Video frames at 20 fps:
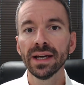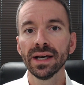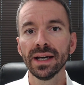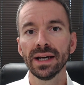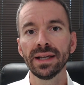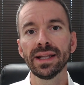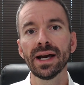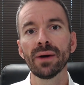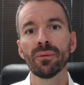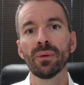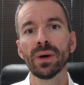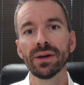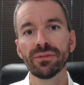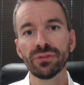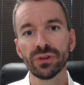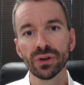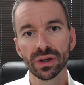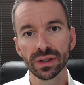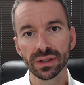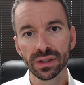And that way,
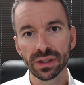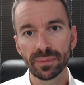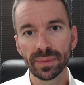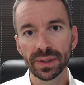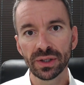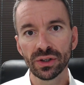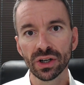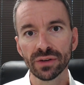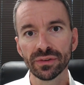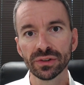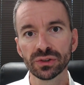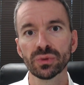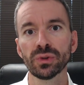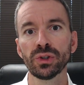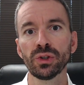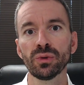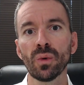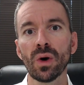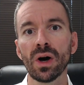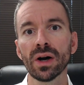if you're a little bit nervous
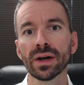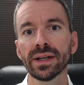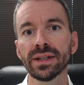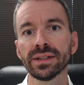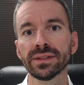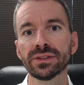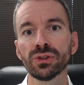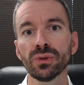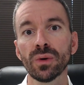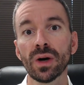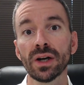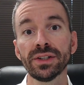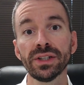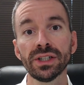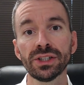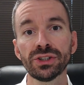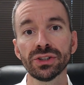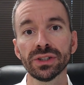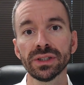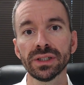when you walk into
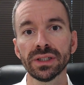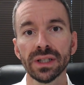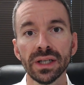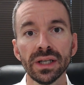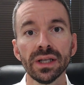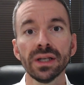audition,